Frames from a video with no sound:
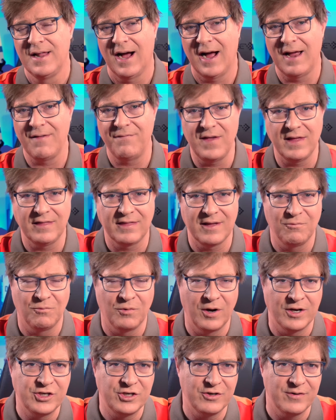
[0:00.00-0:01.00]
I think that
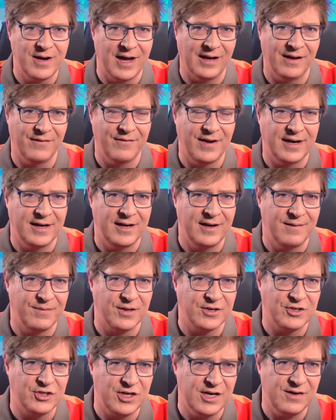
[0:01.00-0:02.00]
once you elevated him
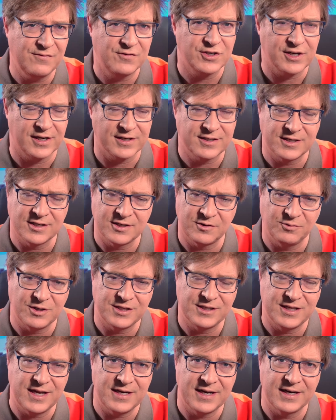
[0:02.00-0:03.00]
to Chief Justice,
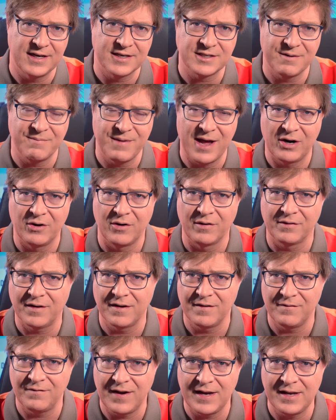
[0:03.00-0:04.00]
which they did as a matter of
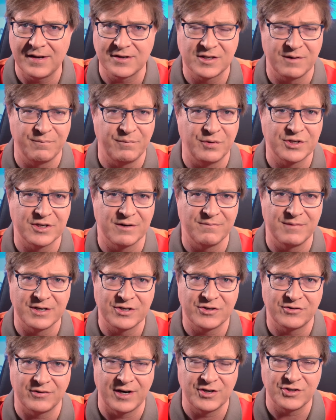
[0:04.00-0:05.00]
convenience, the Bush
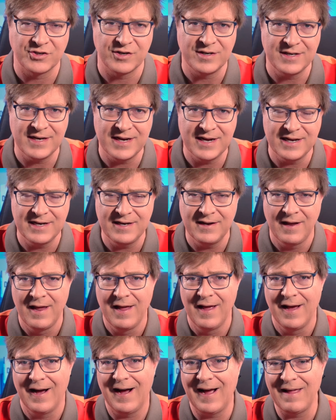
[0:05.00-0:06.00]
administration did,
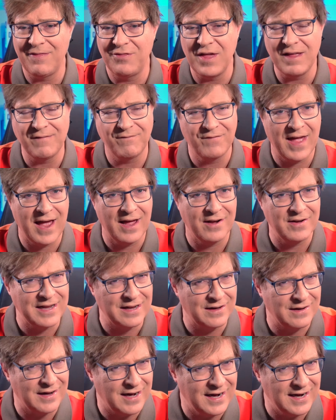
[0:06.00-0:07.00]
I think that
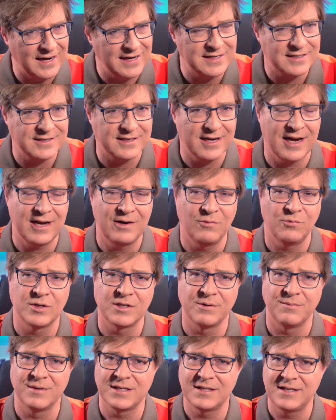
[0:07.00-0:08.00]
in hindsight
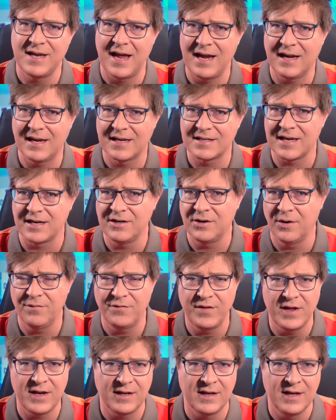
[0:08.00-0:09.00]
was a mistake because I
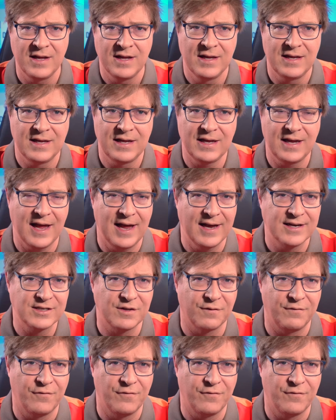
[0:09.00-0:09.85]
don't think he has the